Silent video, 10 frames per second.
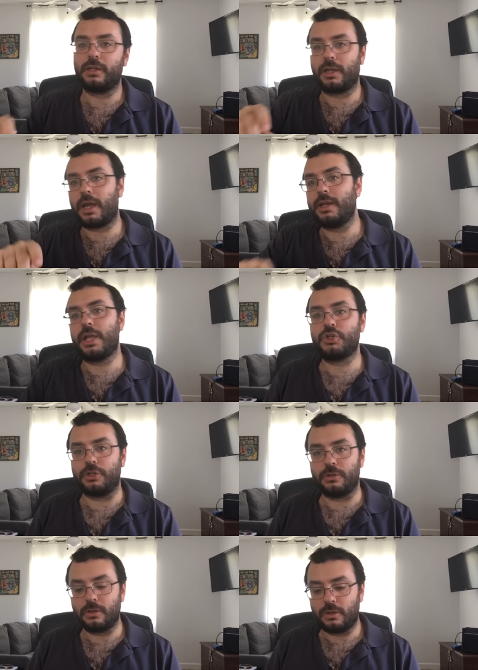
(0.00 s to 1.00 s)

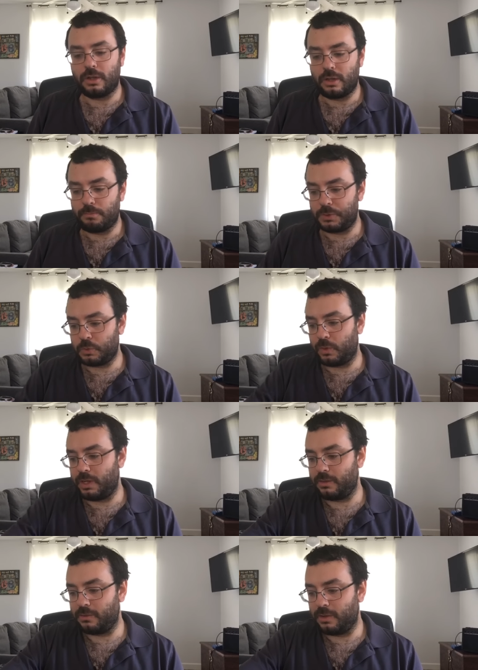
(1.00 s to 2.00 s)
connection
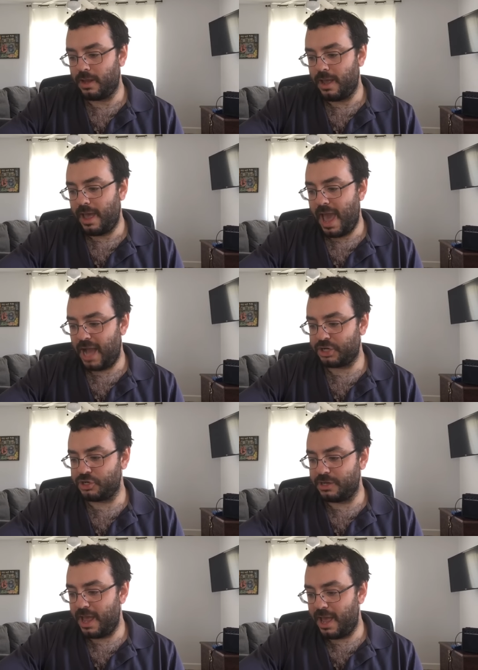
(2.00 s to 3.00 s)
between
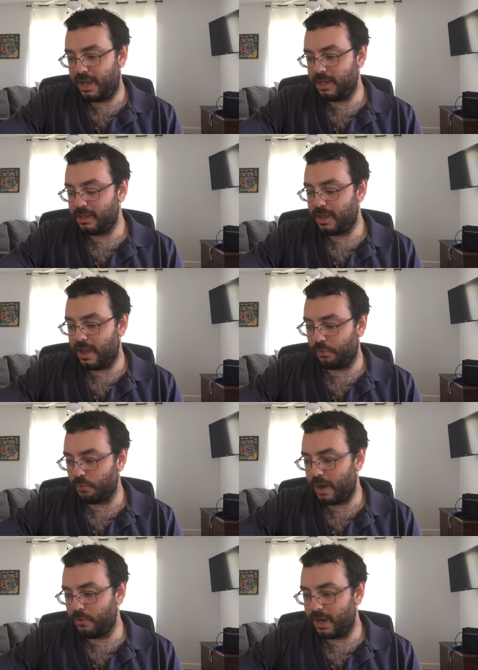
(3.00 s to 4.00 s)
action A and
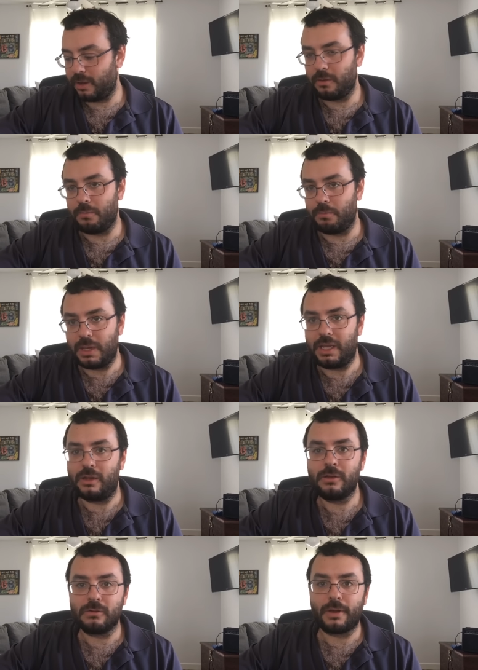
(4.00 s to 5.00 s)
rhetoric B,
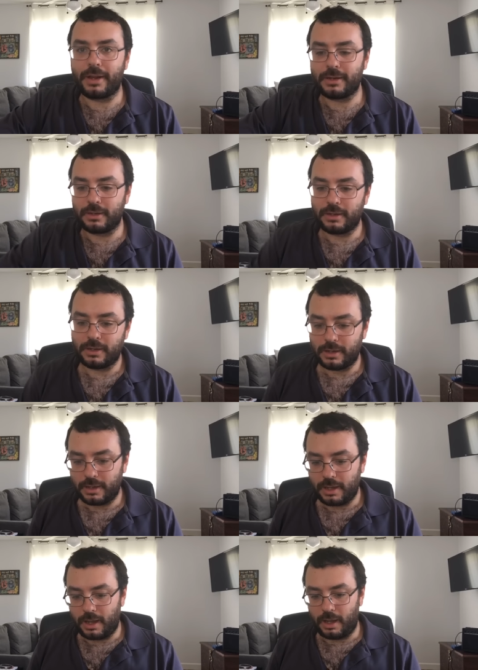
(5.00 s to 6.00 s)
right?
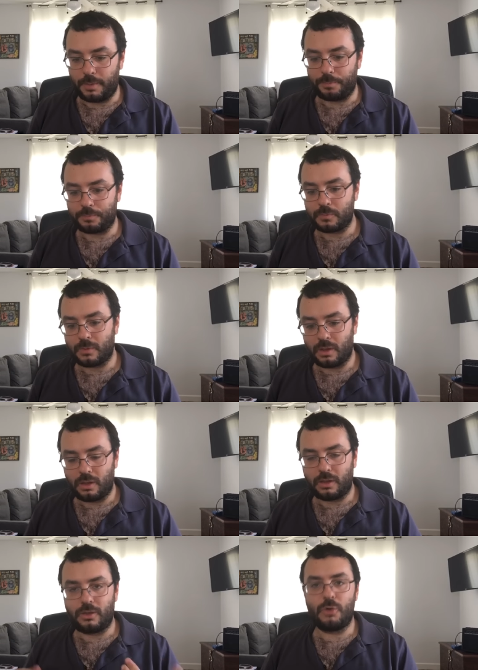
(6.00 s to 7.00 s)
Um,
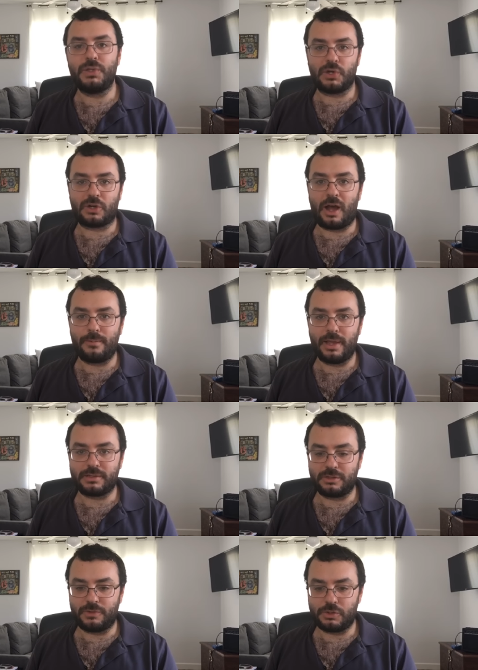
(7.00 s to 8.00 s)
humans are complex
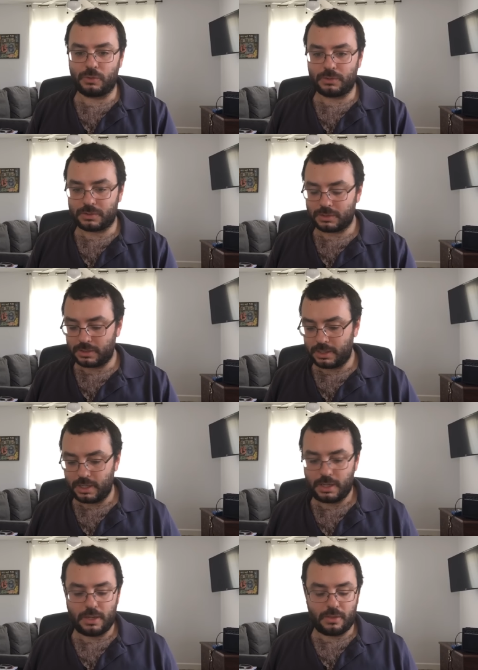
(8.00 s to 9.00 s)
individuals.
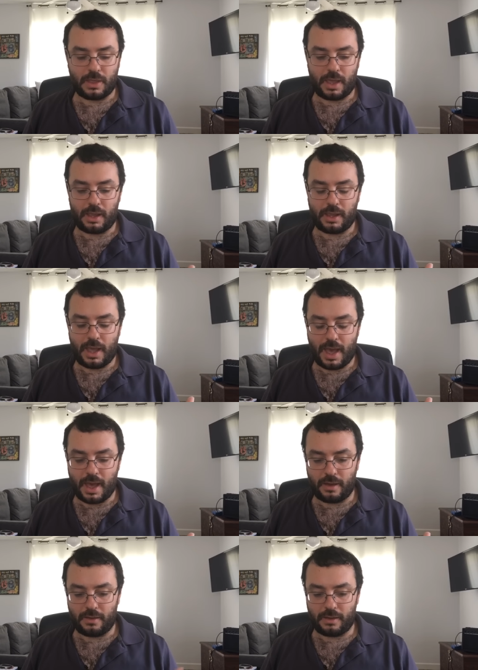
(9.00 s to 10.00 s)
They
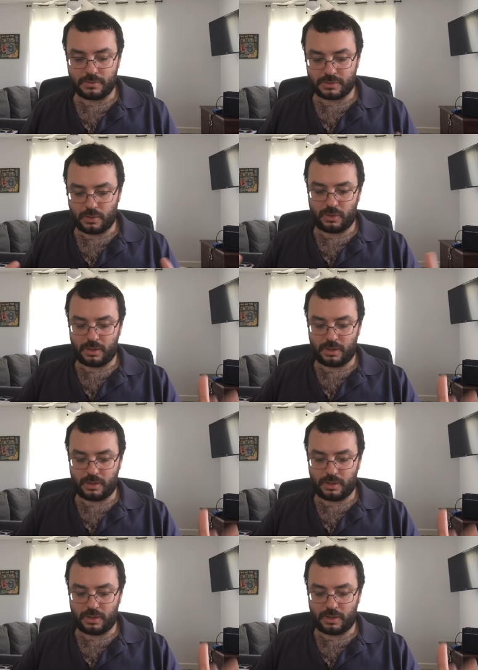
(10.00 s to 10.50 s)
have, so